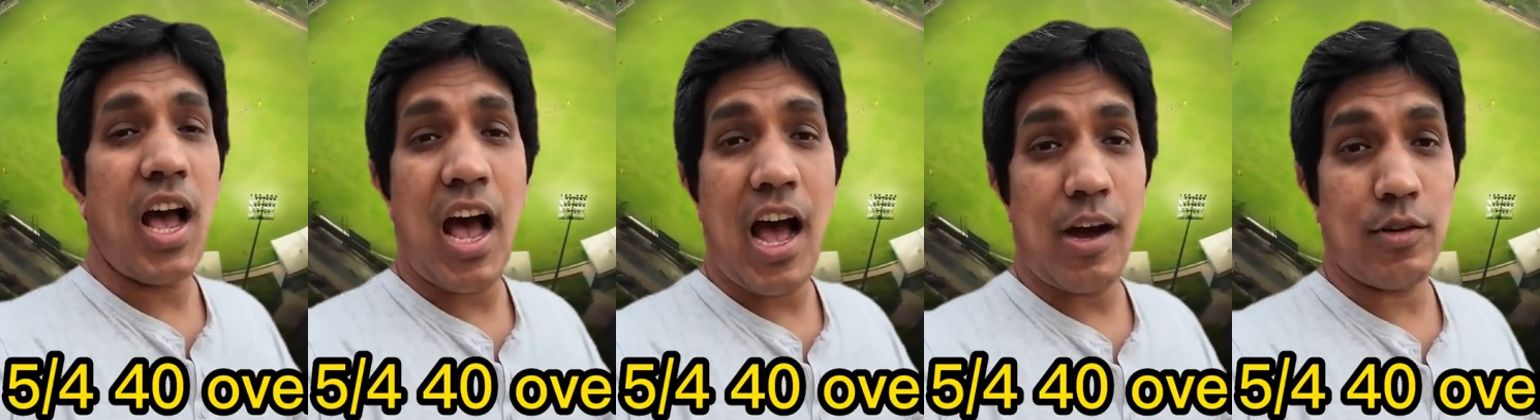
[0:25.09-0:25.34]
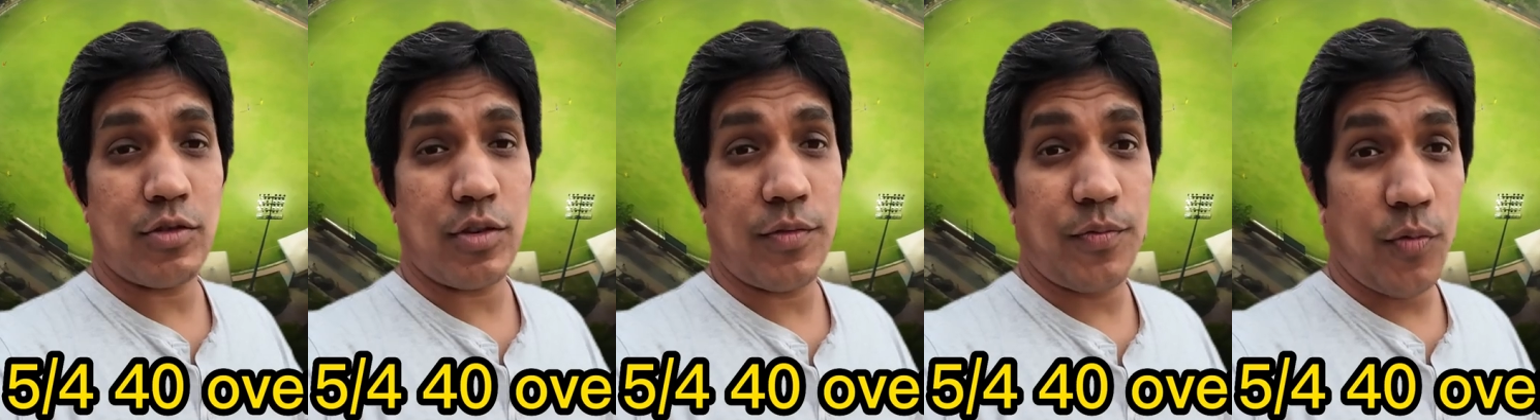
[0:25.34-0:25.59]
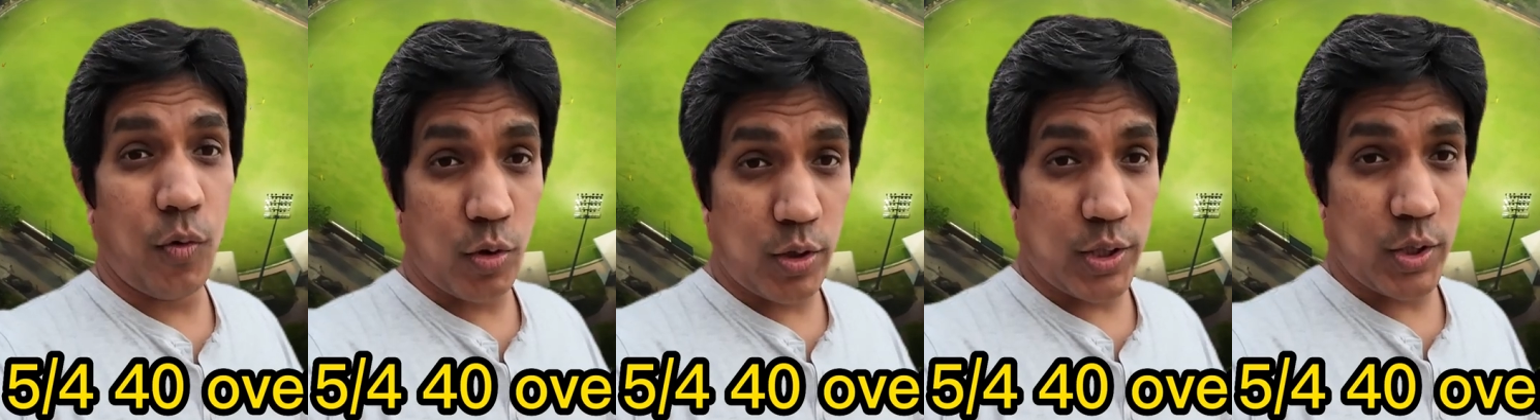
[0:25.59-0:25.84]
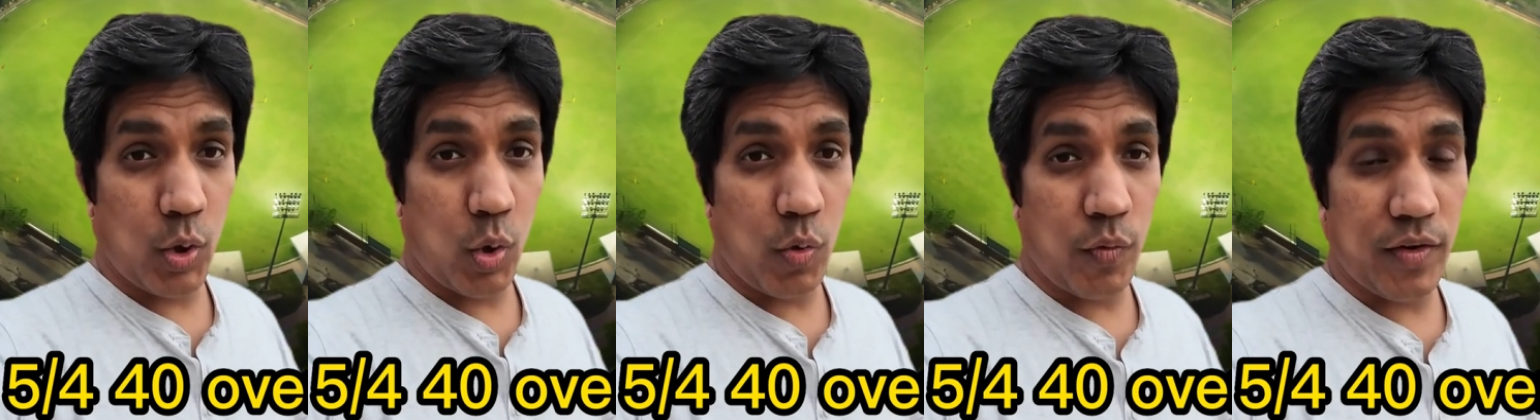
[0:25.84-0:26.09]
out of
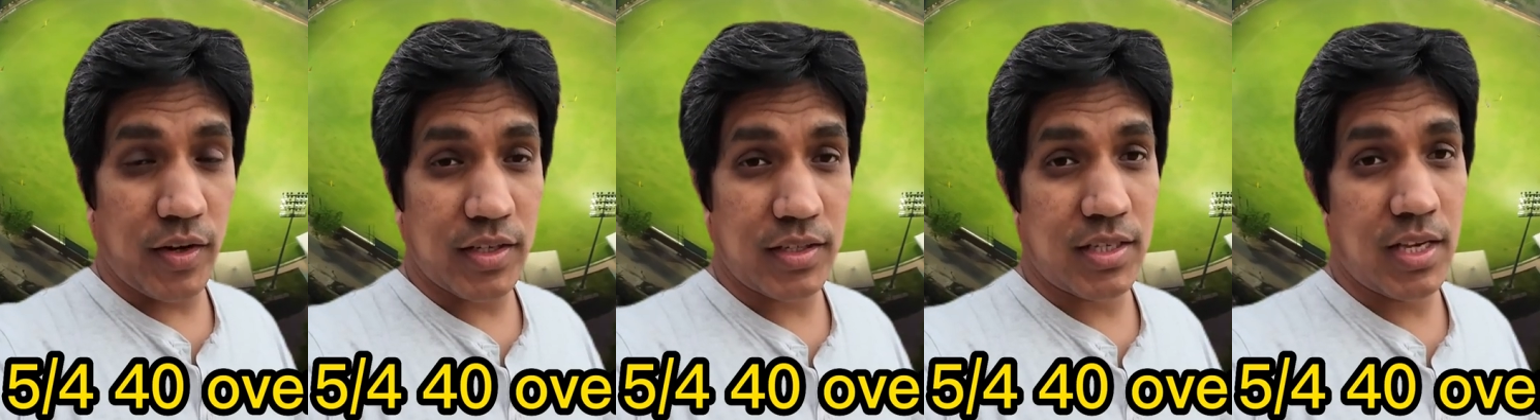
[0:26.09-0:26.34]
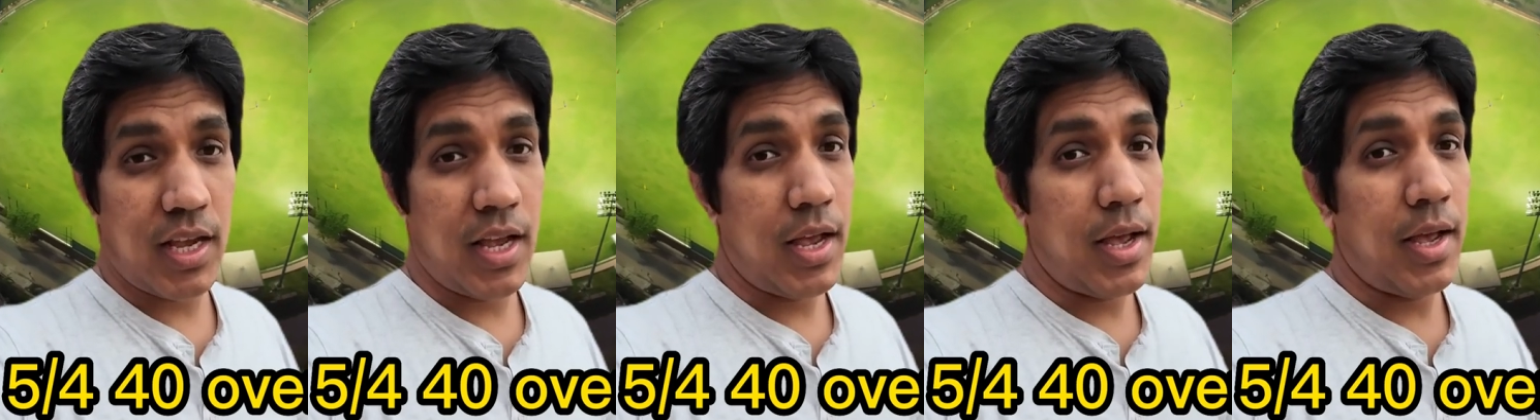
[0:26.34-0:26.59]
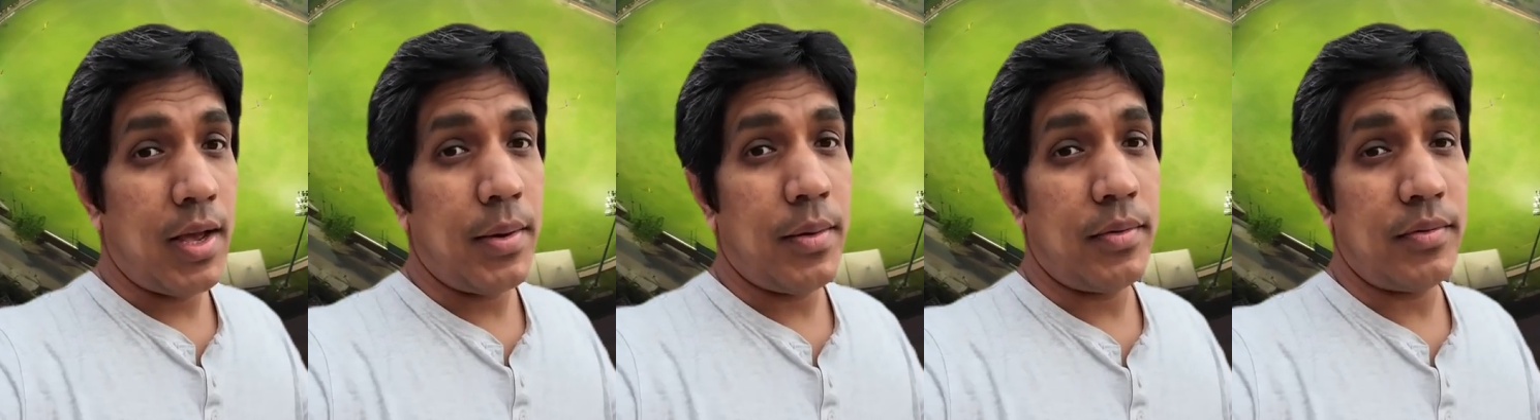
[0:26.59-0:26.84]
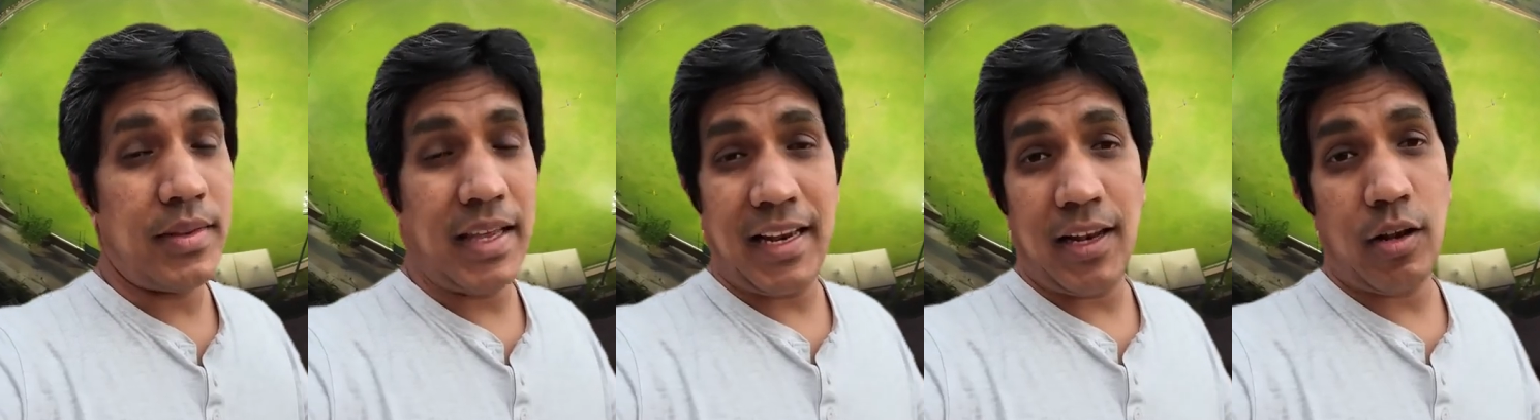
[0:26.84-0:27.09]
40 overs,
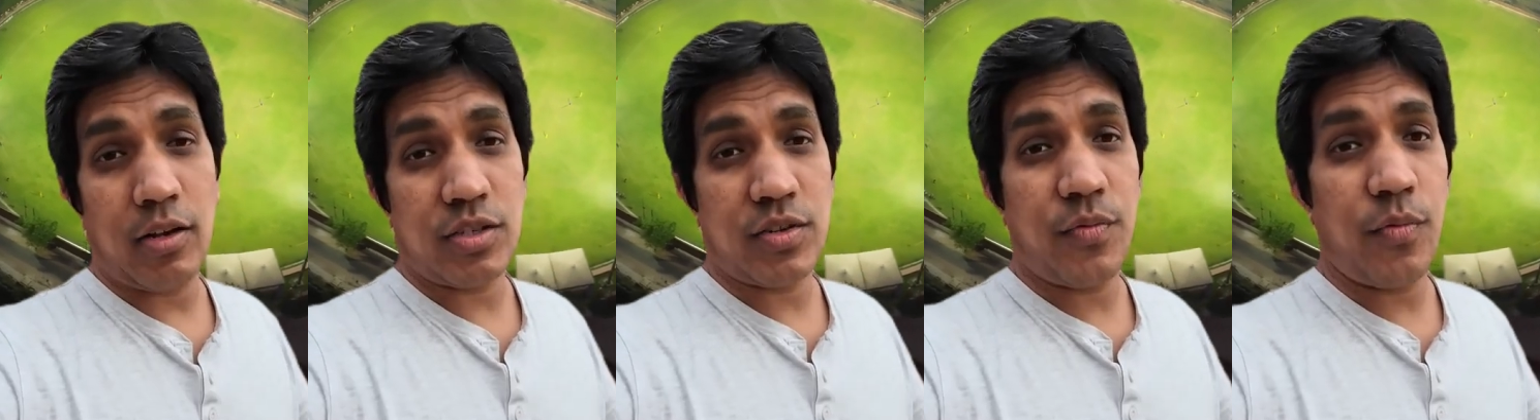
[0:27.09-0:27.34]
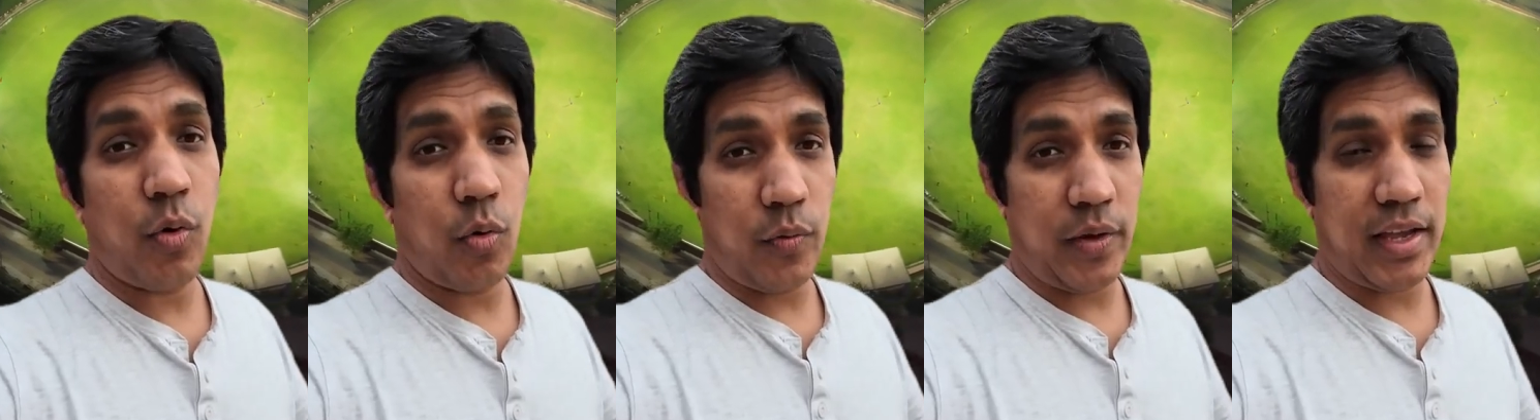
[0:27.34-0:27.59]
they lost 4